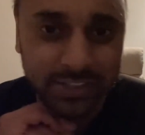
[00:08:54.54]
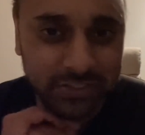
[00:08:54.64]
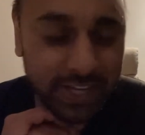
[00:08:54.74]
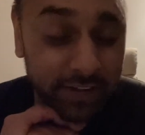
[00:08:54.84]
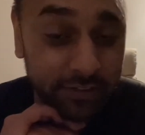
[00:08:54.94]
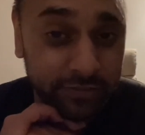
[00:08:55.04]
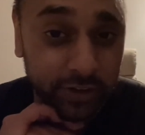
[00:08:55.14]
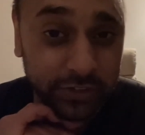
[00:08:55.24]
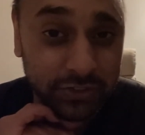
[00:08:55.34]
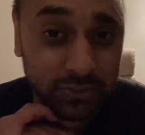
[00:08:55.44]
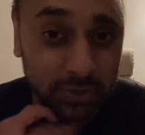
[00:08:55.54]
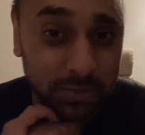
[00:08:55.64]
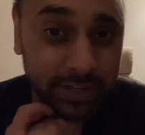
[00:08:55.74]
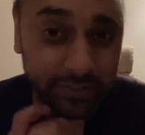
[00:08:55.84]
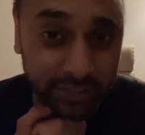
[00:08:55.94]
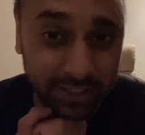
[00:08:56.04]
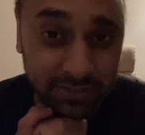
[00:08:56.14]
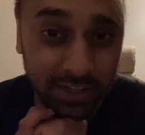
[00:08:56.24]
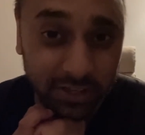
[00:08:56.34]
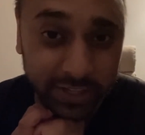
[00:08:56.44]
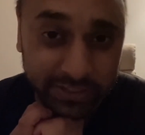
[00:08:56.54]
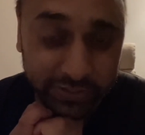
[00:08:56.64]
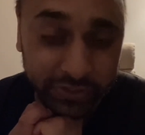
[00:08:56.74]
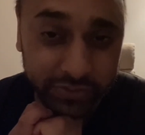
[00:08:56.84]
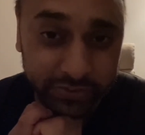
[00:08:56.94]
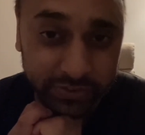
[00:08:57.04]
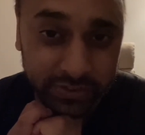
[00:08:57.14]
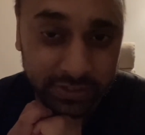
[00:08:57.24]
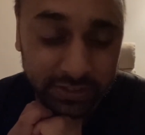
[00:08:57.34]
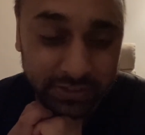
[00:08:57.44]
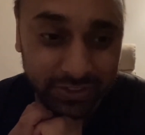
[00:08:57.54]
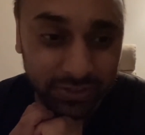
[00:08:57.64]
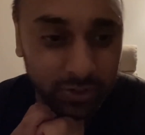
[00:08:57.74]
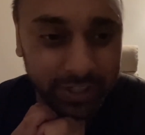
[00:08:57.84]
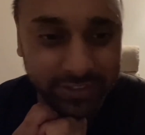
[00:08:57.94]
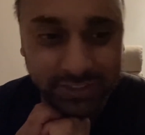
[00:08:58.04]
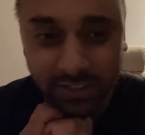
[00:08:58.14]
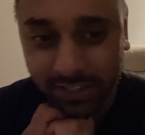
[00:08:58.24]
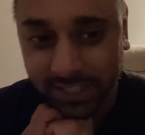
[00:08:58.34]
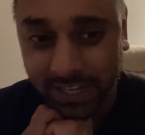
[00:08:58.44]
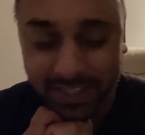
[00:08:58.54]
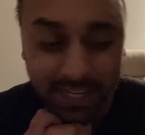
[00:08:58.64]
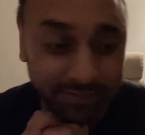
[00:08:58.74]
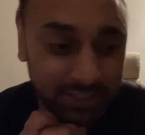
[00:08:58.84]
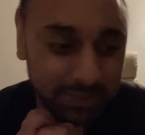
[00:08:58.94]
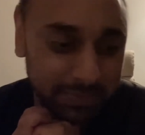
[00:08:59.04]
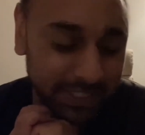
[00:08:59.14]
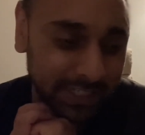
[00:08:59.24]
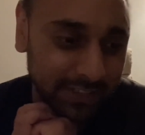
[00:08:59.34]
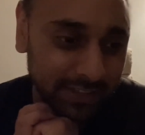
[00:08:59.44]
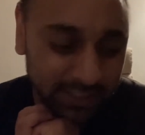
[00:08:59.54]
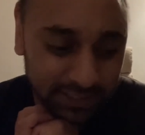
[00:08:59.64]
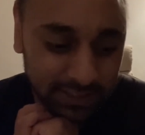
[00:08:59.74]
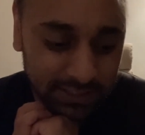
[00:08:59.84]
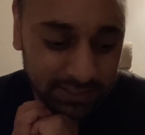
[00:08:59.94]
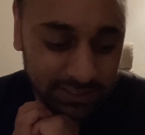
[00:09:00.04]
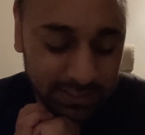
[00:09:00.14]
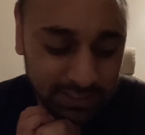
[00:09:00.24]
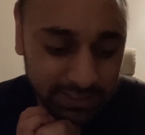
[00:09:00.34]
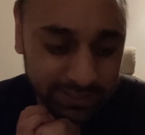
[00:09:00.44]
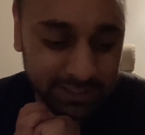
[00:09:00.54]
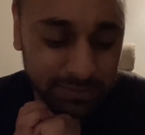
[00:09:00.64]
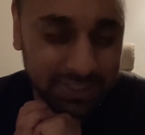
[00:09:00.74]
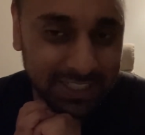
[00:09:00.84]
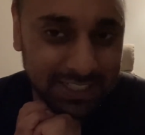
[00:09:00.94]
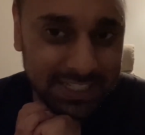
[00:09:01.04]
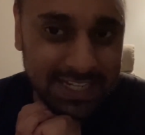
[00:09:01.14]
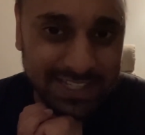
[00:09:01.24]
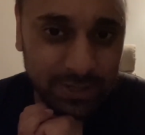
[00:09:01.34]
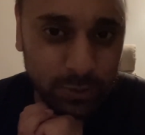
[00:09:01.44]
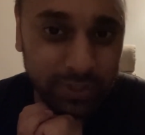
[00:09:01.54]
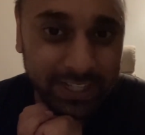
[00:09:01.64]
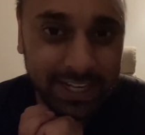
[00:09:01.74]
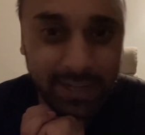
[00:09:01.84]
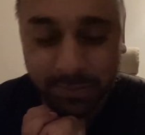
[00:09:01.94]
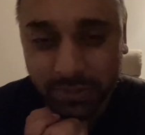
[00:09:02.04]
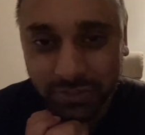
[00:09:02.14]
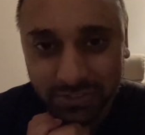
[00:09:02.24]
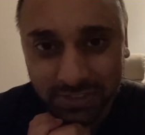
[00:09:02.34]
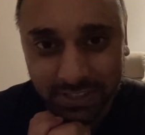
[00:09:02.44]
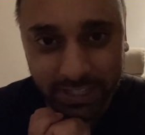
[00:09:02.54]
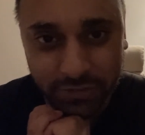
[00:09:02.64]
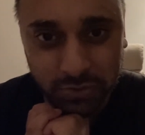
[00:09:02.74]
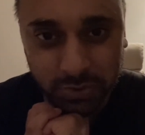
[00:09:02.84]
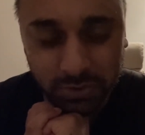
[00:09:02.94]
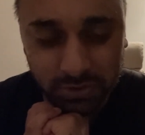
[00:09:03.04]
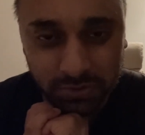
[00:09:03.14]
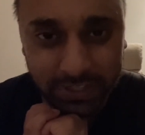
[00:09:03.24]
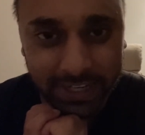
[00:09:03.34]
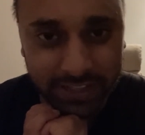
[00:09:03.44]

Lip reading: have fun and talk about things I liked. And so not necessarily having being a complete detailed recap, but just a casual relaxed